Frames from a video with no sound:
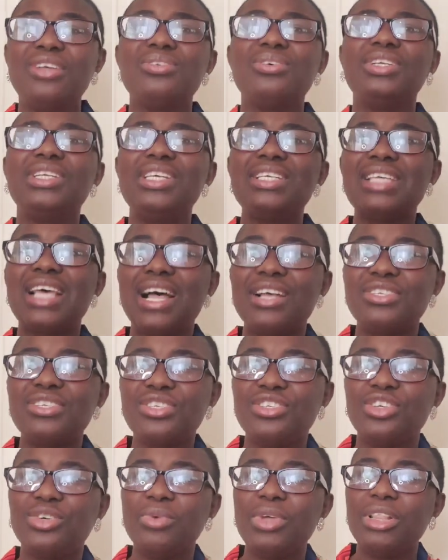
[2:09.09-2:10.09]
So this
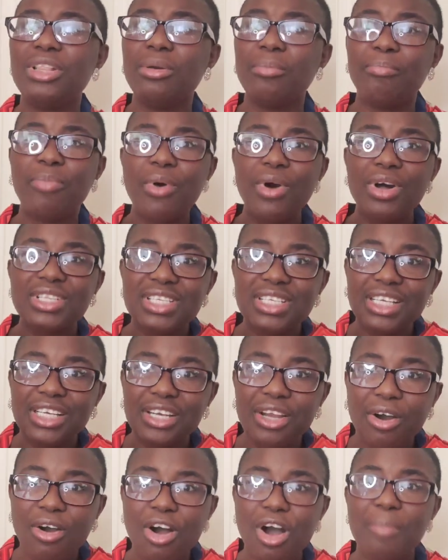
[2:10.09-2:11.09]
has to do with the
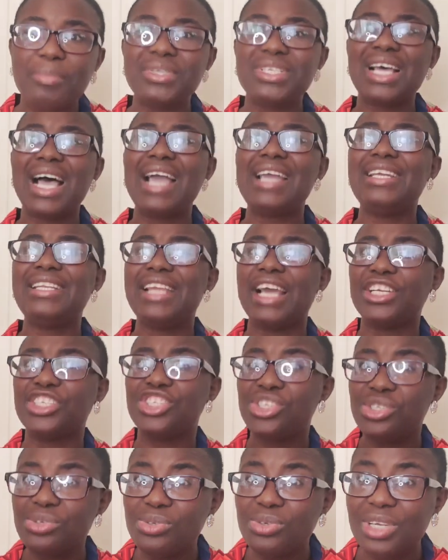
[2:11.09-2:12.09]
button up, tying their
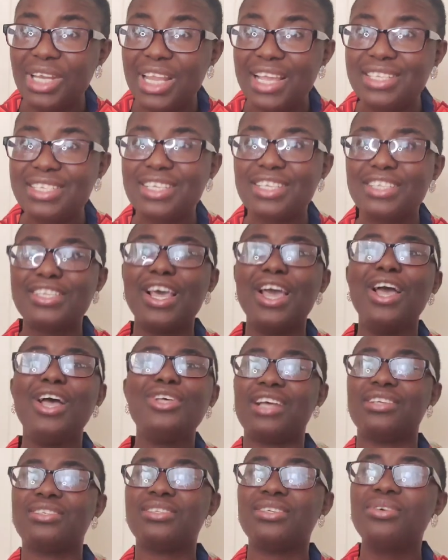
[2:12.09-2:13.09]
shoelaces,
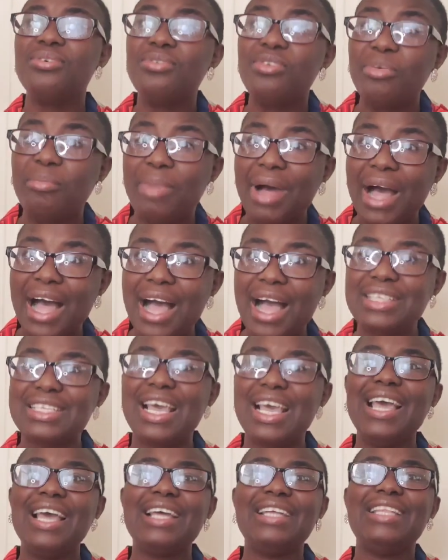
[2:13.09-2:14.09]
so school
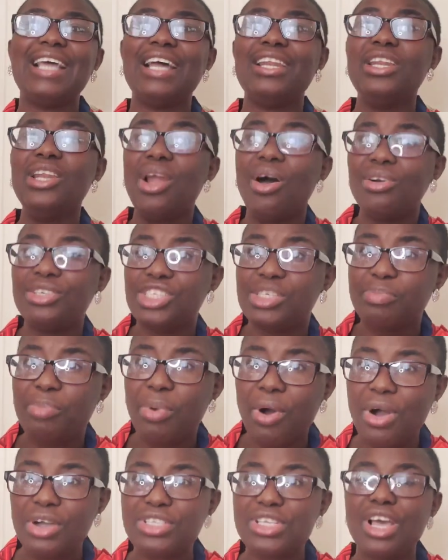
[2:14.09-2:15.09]
bags, their lunch
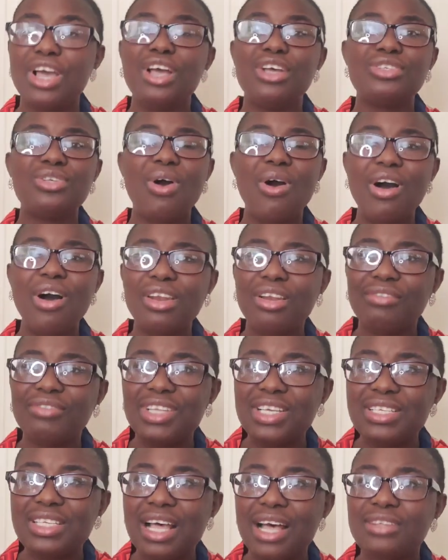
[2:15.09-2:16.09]
box. So all
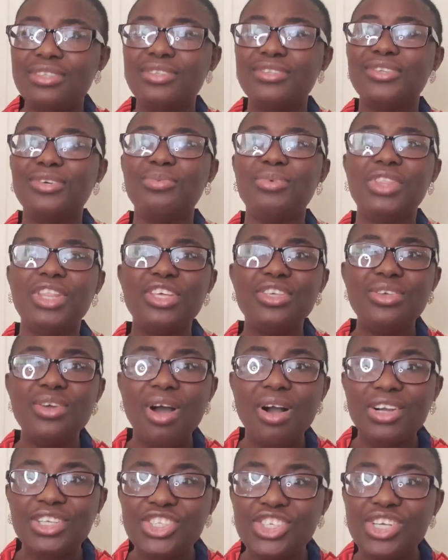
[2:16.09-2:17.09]
of this has to do with the
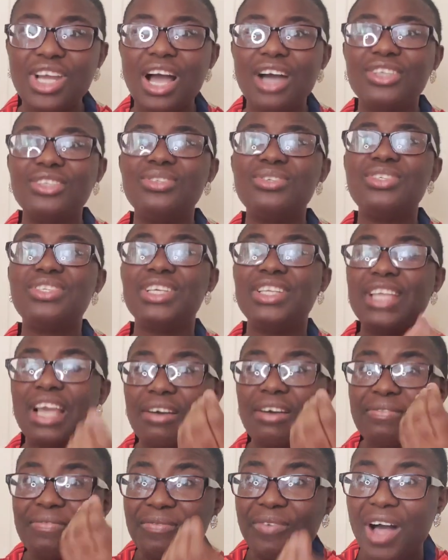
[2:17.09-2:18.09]
young child using
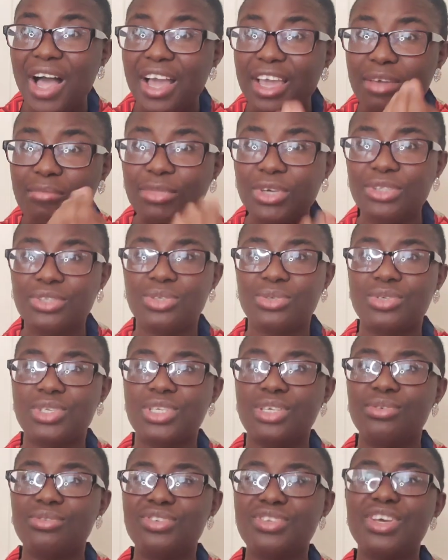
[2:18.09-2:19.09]
their fine motor
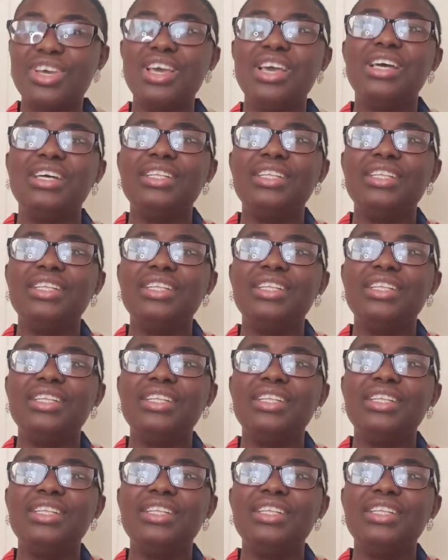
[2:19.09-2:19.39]
skills.